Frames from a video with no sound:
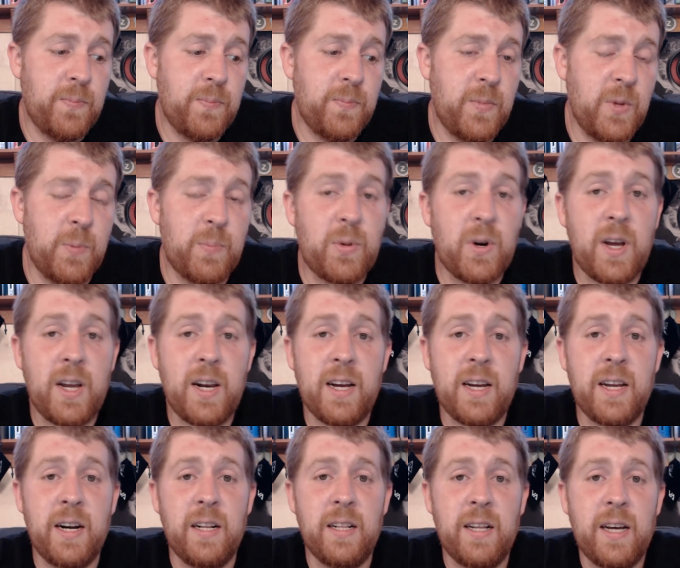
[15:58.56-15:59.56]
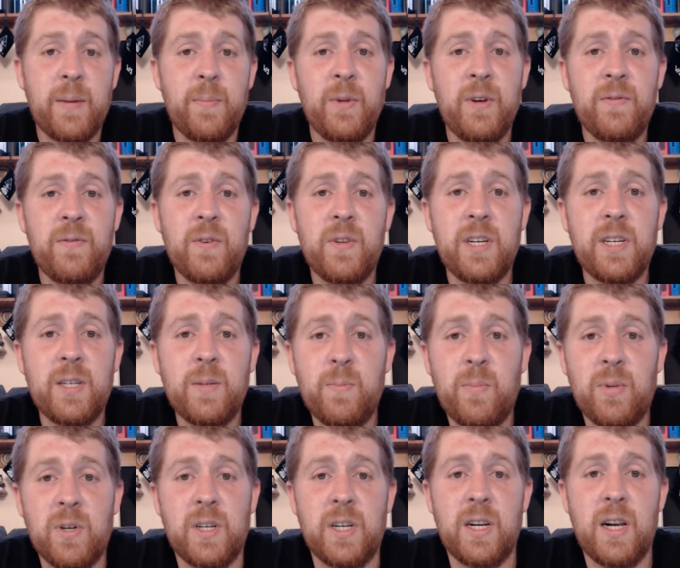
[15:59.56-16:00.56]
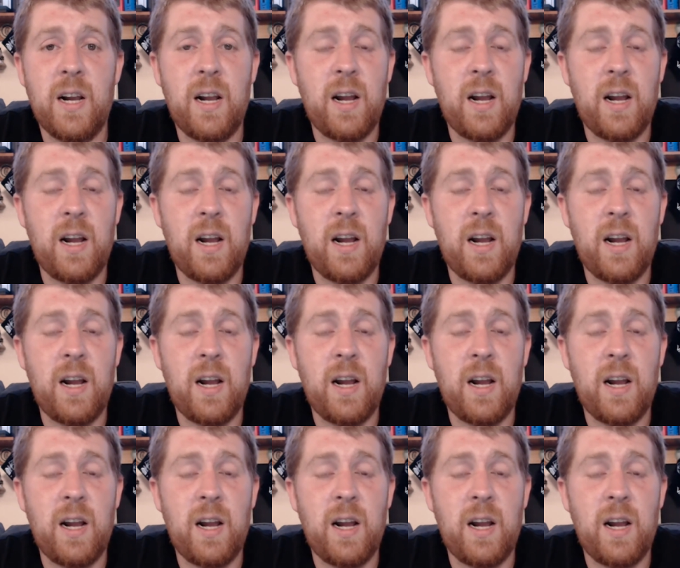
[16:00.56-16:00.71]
you're probably not going to like me for this, but